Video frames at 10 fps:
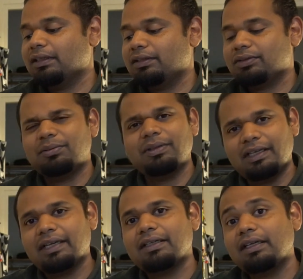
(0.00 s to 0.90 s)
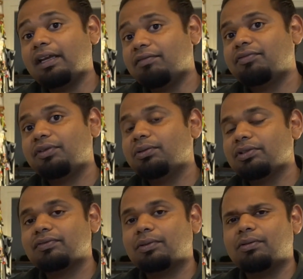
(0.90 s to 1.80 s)
So we'll let it
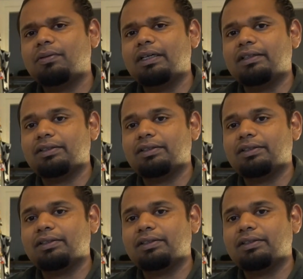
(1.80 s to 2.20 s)
infuse for a while.